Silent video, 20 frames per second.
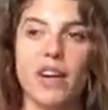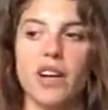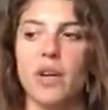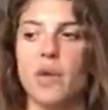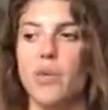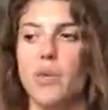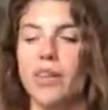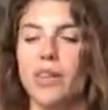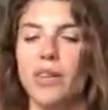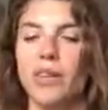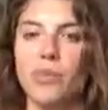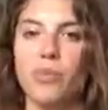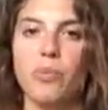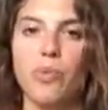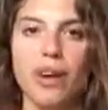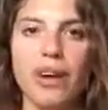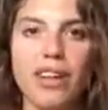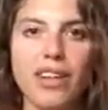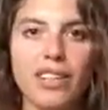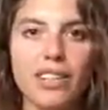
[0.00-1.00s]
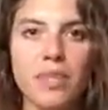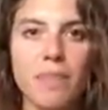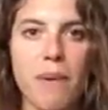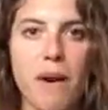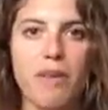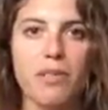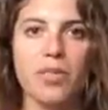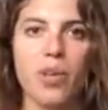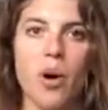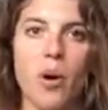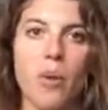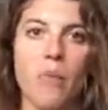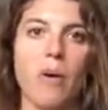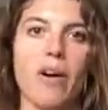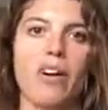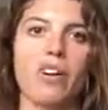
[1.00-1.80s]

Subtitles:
Are you wanting to bring your spouse home?